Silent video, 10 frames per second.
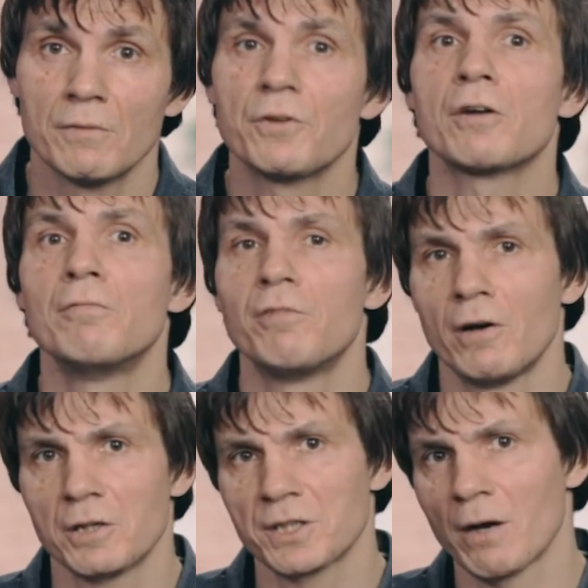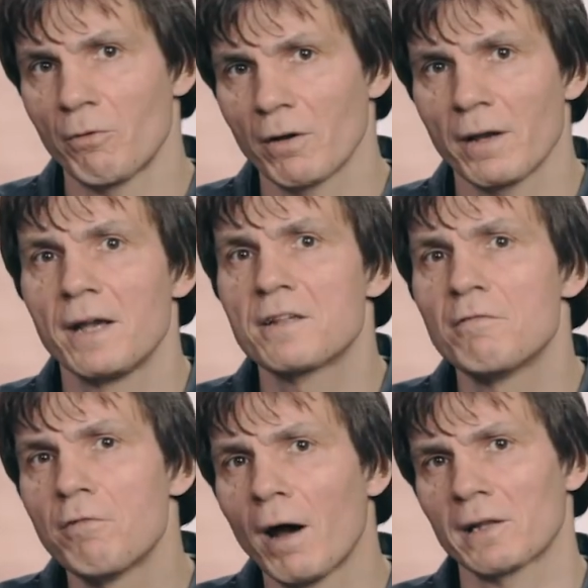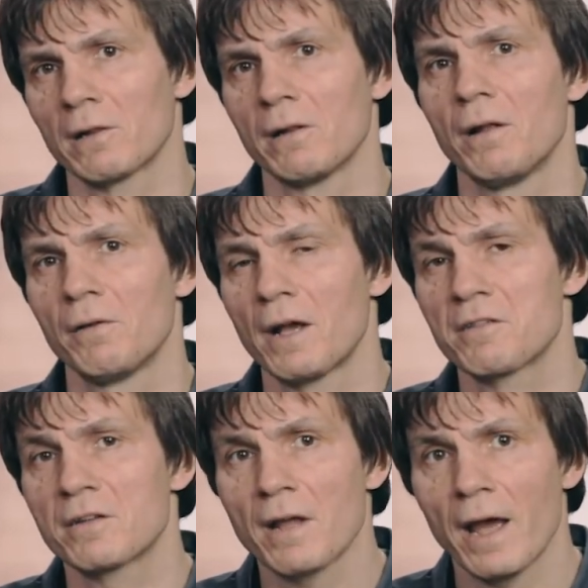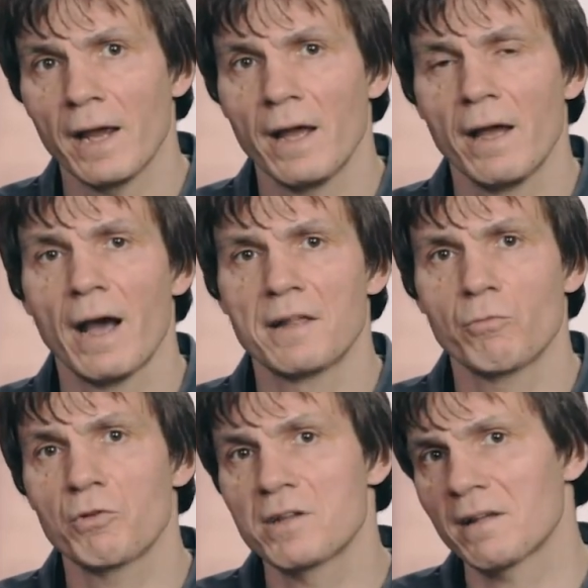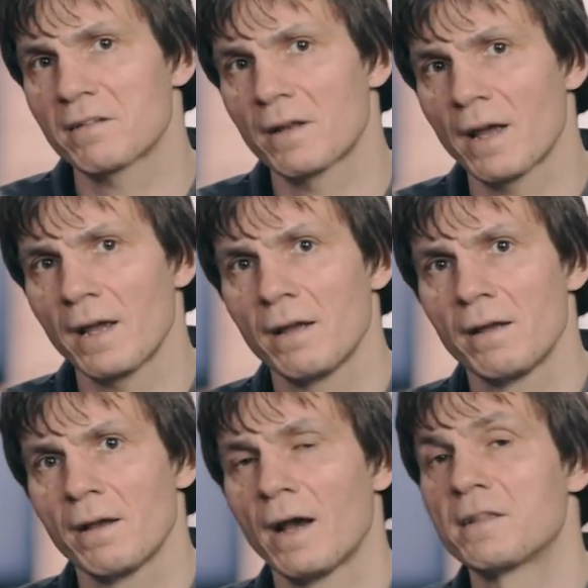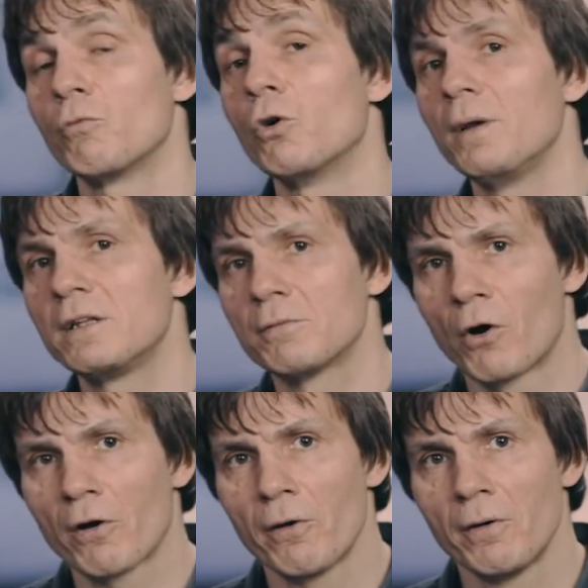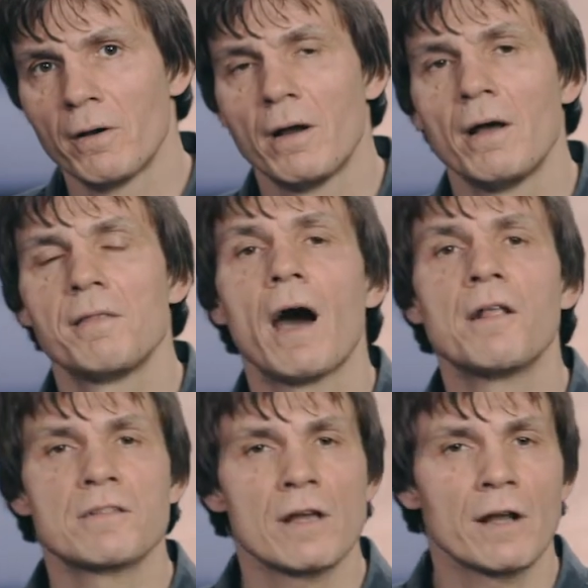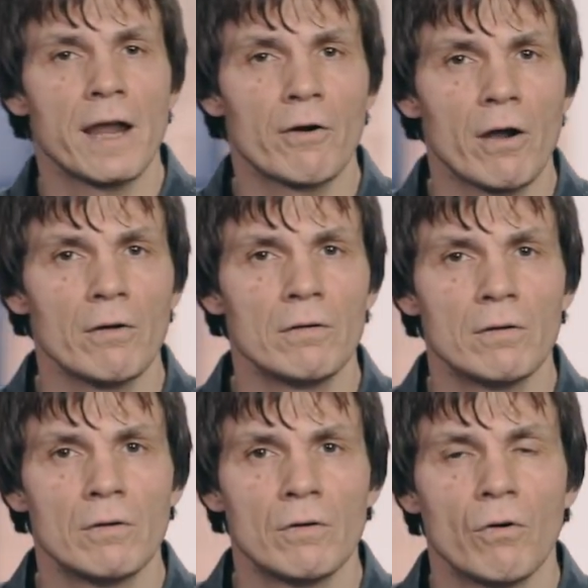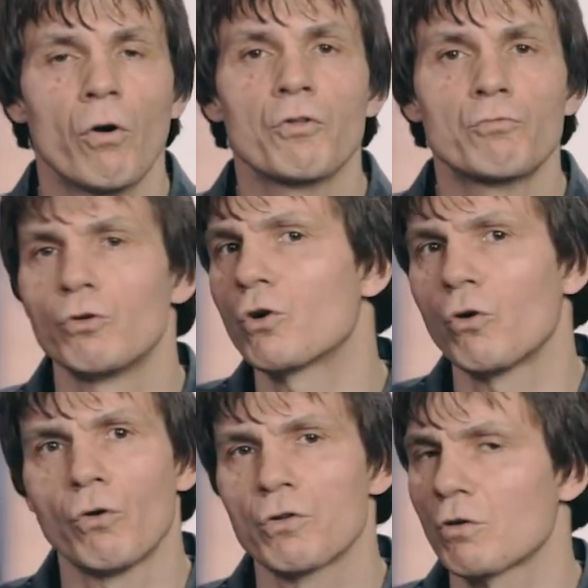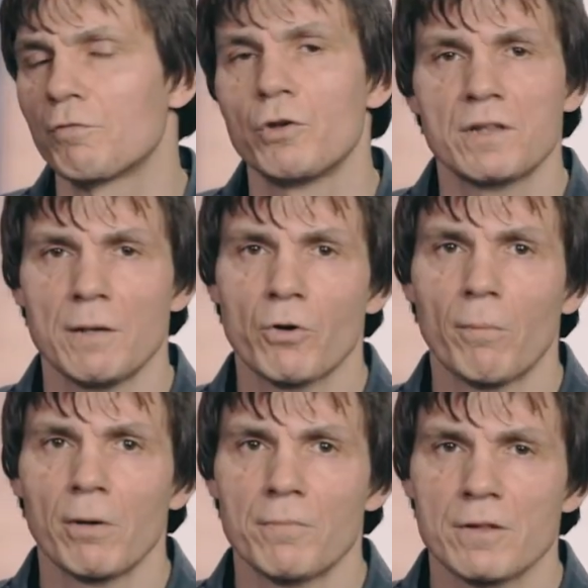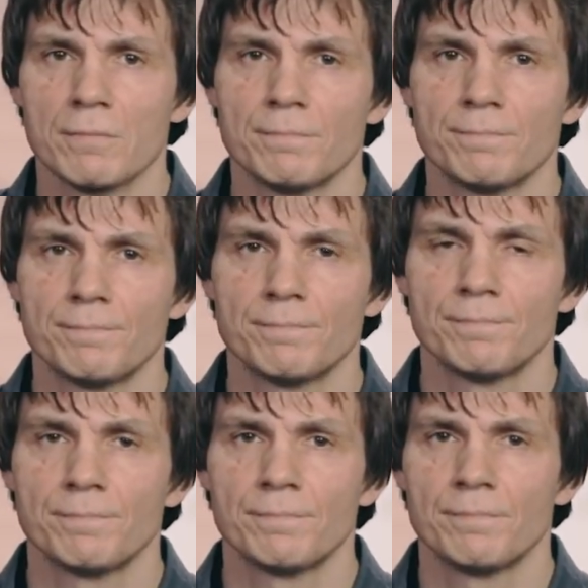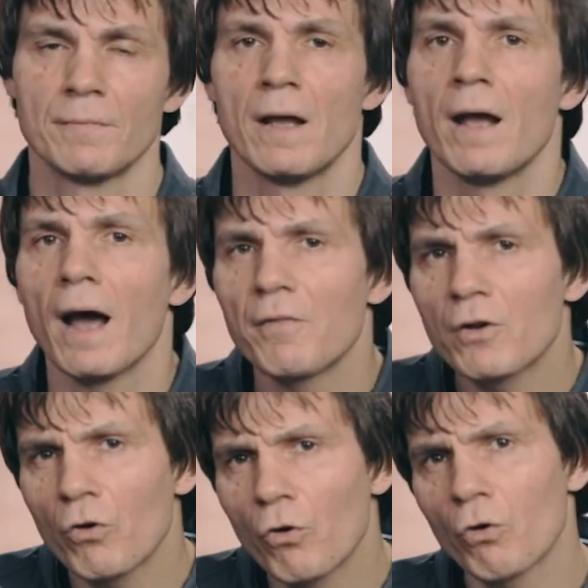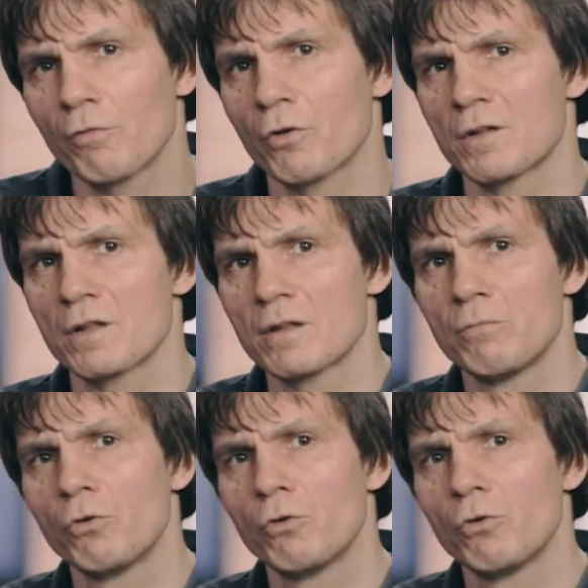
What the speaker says: The converged network is as vital as today, as it was yesterday, as it will be tomorrow, the unsung hero or the root cause of UC problems. At the core of your system